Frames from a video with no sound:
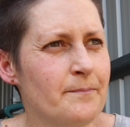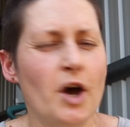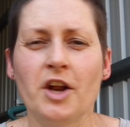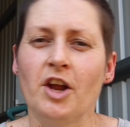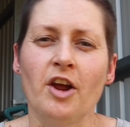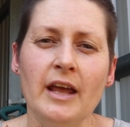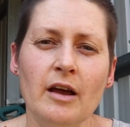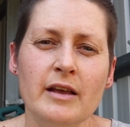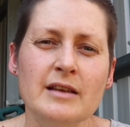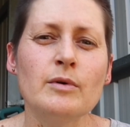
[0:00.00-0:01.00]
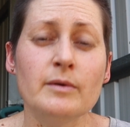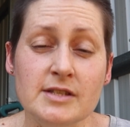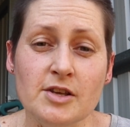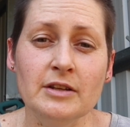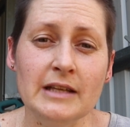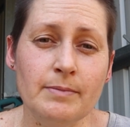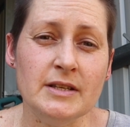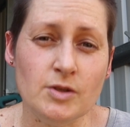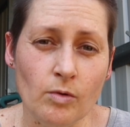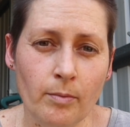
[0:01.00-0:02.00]
I don't know, it would certainly be
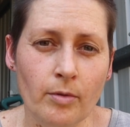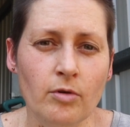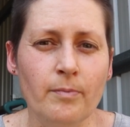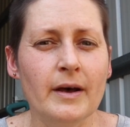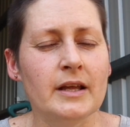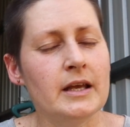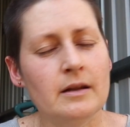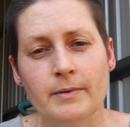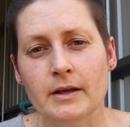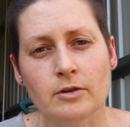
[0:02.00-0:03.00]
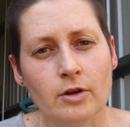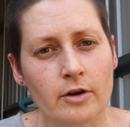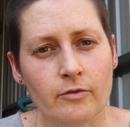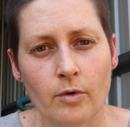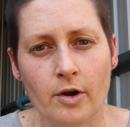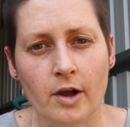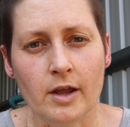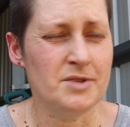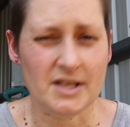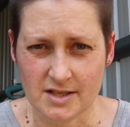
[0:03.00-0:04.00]
doable, but it'd be a lot of work.
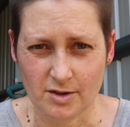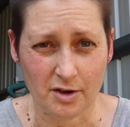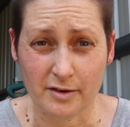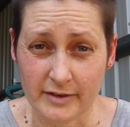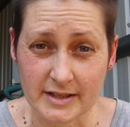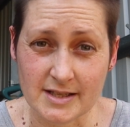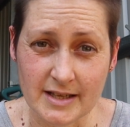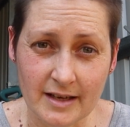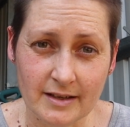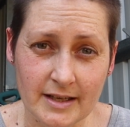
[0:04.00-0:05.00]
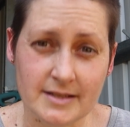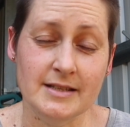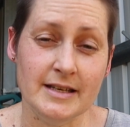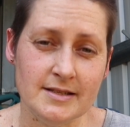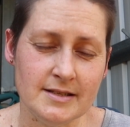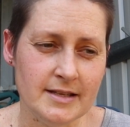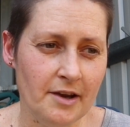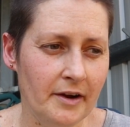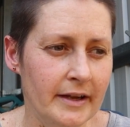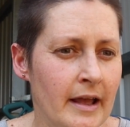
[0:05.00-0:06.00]
I'm just not convinced that it's
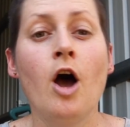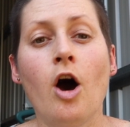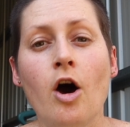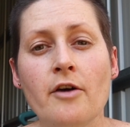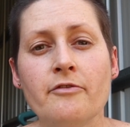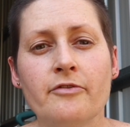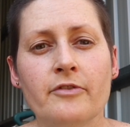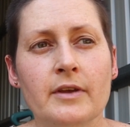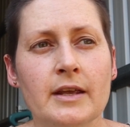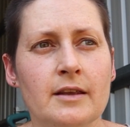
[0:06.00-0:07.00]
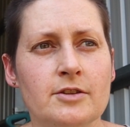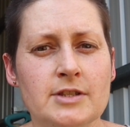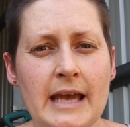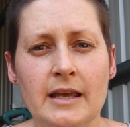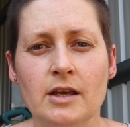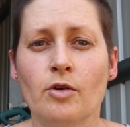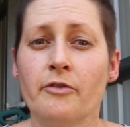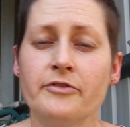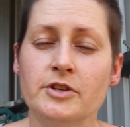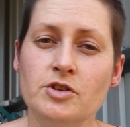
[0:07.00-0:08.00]
necessary. I've taken
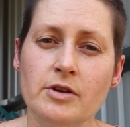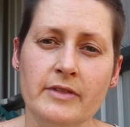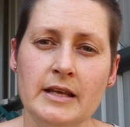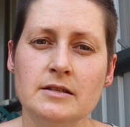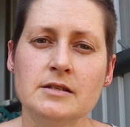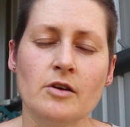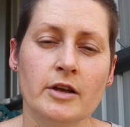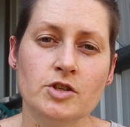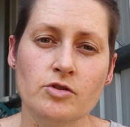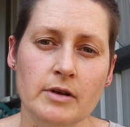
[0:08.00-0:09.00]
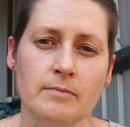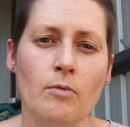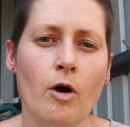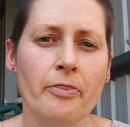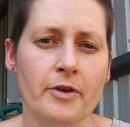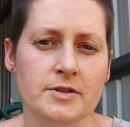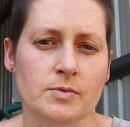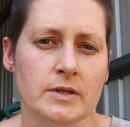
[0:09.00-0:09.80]
off the inside trim on those